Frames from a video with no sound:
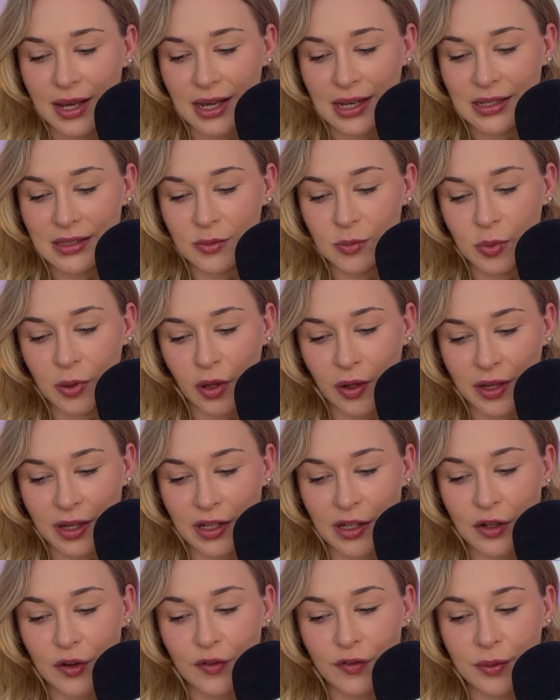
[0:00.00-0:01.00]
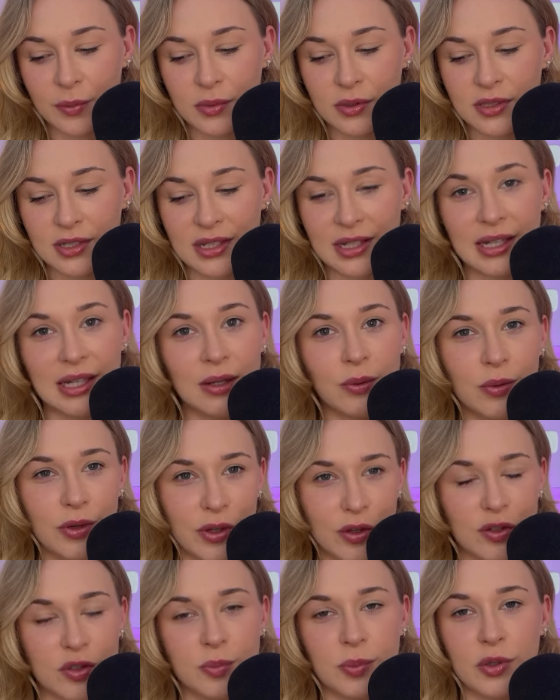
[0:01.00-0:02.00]
is blocking you from seeing what
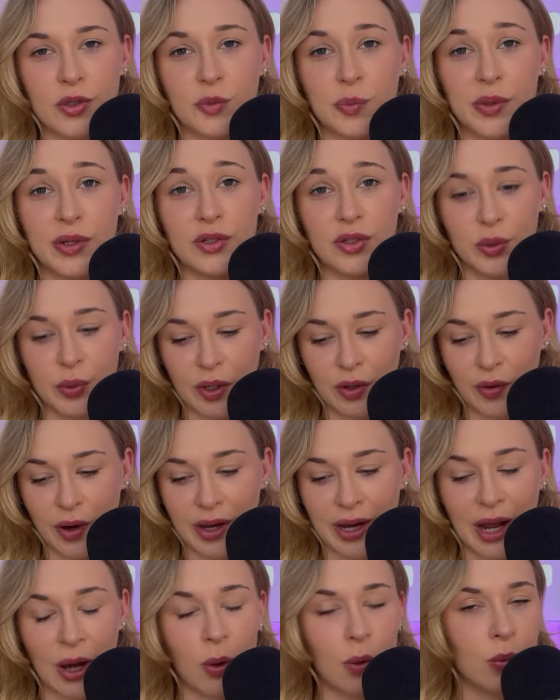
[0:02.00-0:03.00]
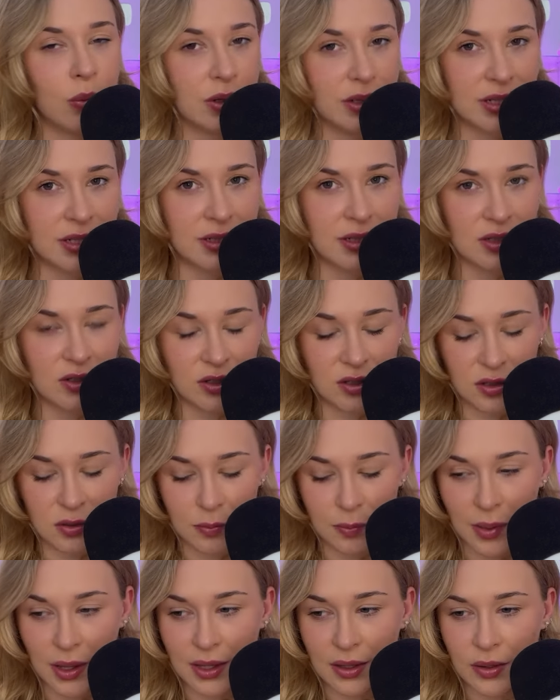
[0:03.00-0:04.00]
you're supposed to be doing right now or what decision to
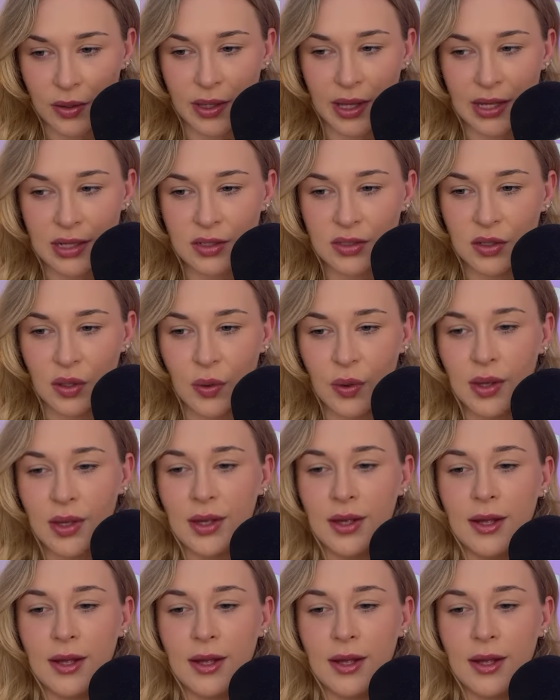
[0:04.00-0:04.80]
make, okay? So